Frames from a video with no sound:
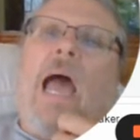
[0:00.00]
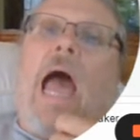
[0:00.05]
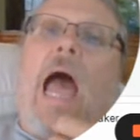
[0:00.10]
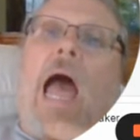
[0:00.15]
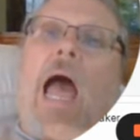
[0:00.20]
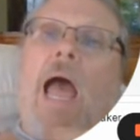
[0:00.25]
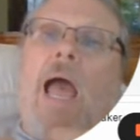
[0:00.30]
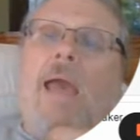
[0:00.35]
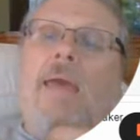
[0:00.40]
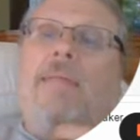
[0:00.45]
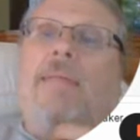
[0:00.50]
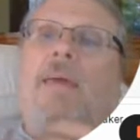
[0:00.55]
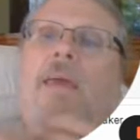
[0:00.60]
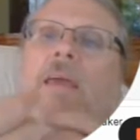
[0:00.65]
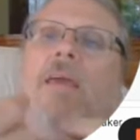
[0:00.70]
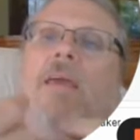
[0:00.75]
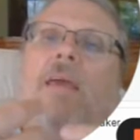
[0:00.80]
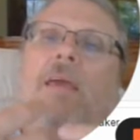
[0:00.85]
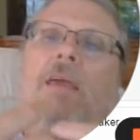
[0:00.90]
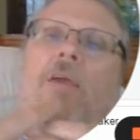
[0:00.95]
I
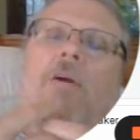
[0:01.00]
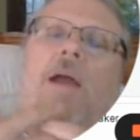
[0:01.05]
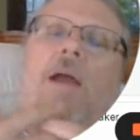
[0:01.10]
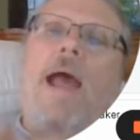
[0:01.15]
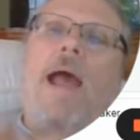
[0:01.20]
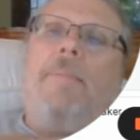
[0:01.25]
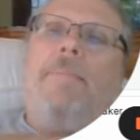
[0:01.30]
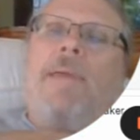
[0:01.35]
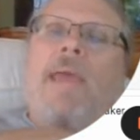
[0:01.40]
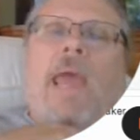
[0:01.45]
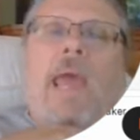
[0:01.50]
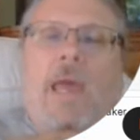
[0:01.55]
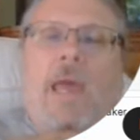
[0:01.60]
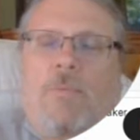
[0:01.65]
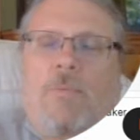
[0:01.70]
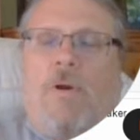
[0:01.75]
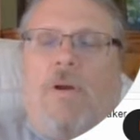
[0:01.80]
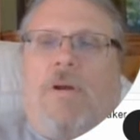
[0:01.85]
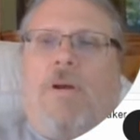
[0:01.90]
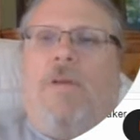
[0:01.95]
think your app can
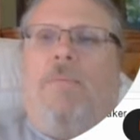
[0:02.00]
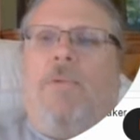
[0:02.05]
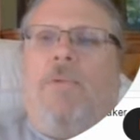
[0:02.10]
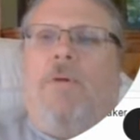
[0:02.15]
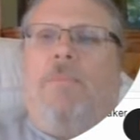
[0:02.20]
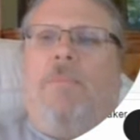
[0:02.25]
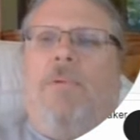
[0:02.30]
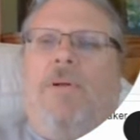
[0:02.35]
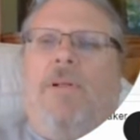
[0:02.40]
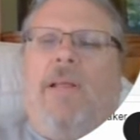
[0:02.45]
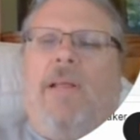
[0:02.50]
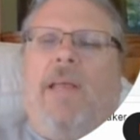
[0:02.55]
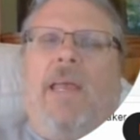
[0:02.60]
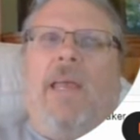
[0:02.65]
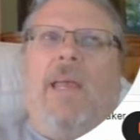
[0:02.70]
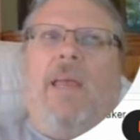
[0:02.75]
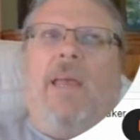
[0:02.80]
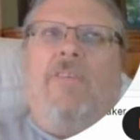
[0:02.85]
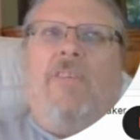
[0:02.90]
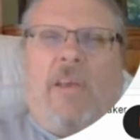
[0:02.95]
work on mobile.
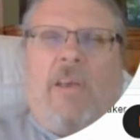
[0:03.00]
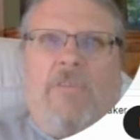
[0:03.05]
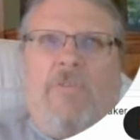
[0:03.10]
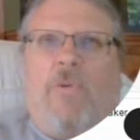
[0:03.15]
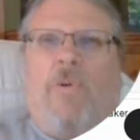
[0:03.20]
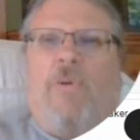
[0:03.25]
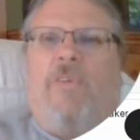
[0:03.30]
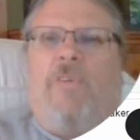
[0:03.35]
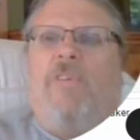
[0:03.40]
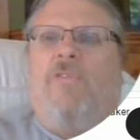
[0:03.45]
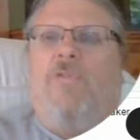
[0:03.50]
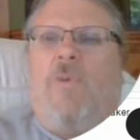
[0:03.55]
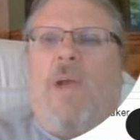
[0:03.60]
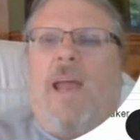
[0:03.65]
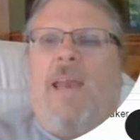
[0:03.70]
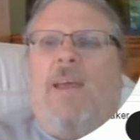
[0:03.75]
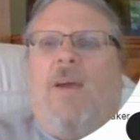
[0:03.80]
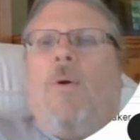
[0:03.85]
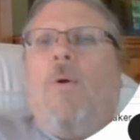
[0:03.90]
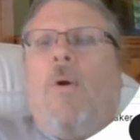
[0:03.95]
Salesforce is
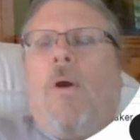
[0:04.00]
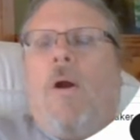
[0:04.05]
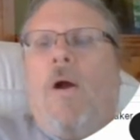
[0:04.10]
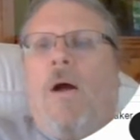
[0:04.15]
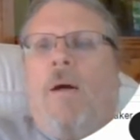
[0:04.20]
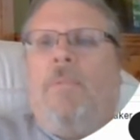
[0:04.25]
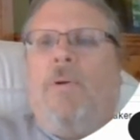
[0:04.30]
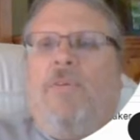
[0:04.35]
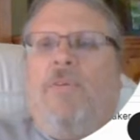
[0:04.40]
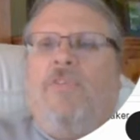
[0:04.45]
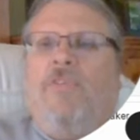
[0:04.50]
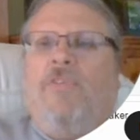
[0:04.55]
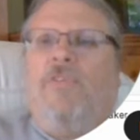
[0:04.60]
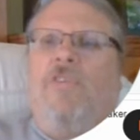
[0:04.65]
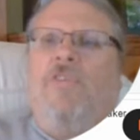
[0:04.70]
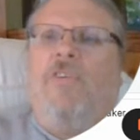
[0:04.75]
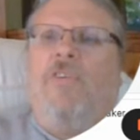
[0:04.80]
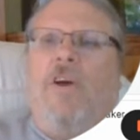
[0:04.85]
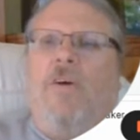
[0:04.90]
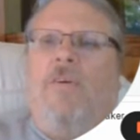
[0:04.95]
ready or
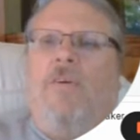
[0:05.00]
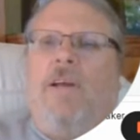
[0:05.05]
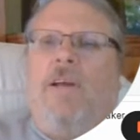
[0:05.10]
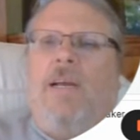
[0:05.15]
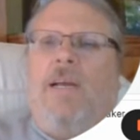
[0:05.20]
almost so.